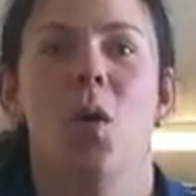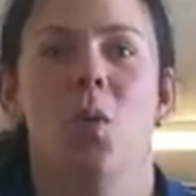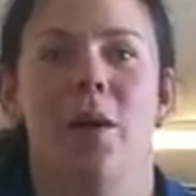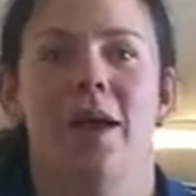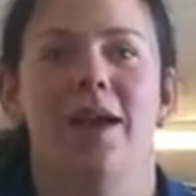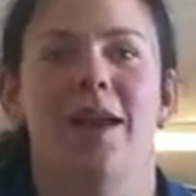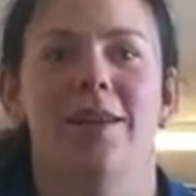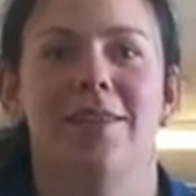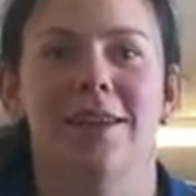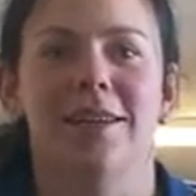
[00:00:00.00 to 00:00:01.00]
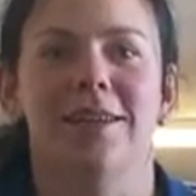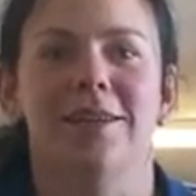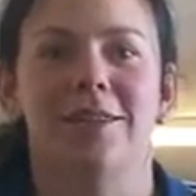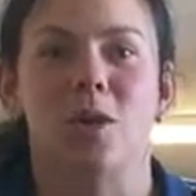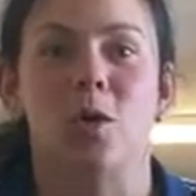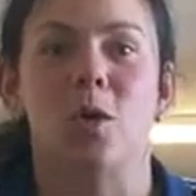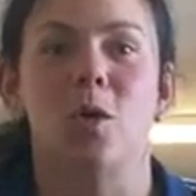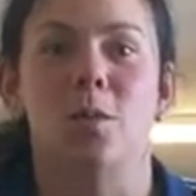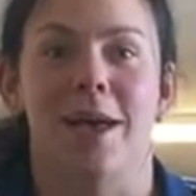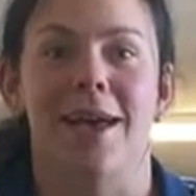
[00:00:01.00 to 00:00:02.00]
Where is
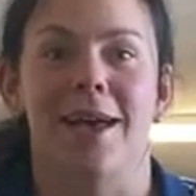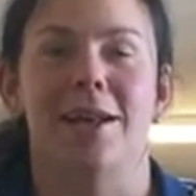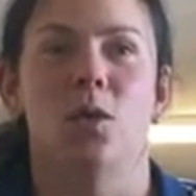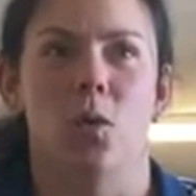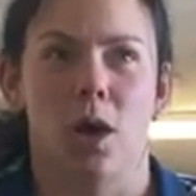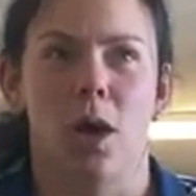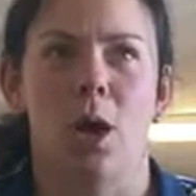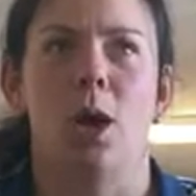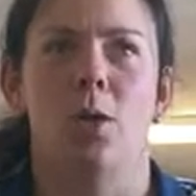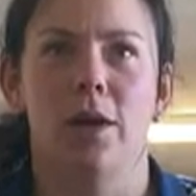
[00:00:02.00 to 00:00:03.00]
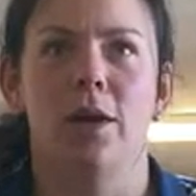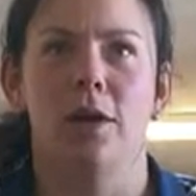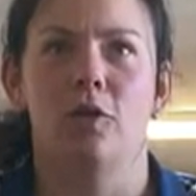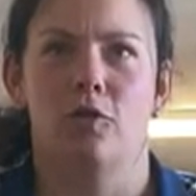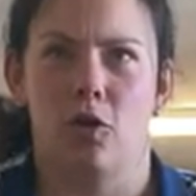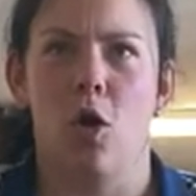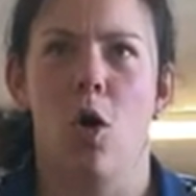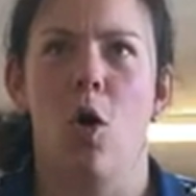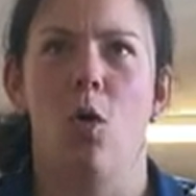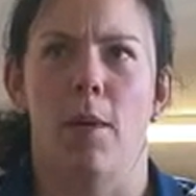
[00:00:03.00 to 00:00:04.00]
Tall Man? Where is
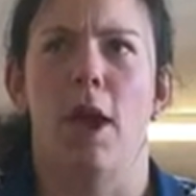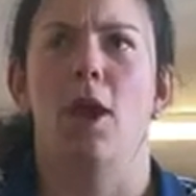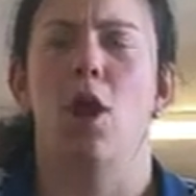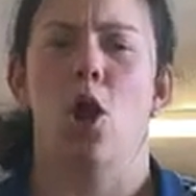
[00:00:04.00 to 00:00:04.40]
Tall Man?